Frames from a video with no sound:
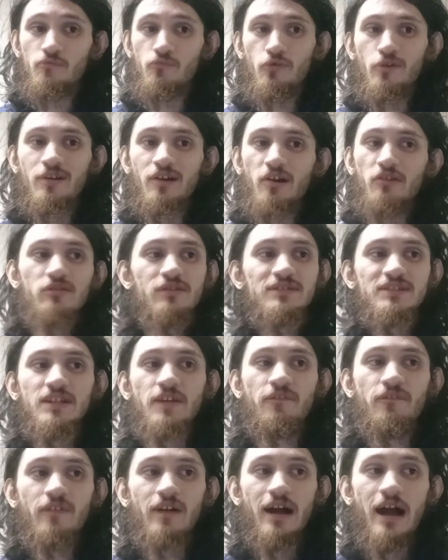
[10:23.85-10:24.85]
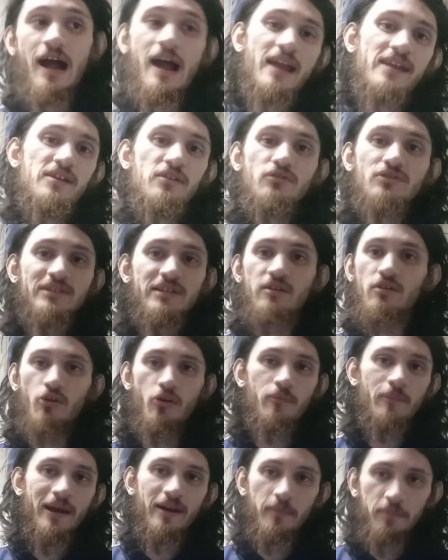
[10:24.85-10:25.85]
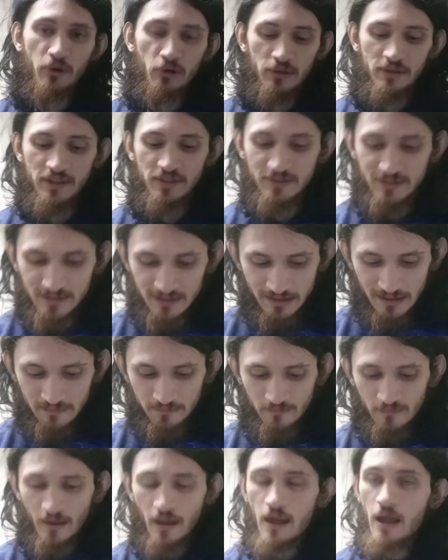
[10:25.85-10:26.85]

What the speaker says: regardless if I use it or my opponent uses it.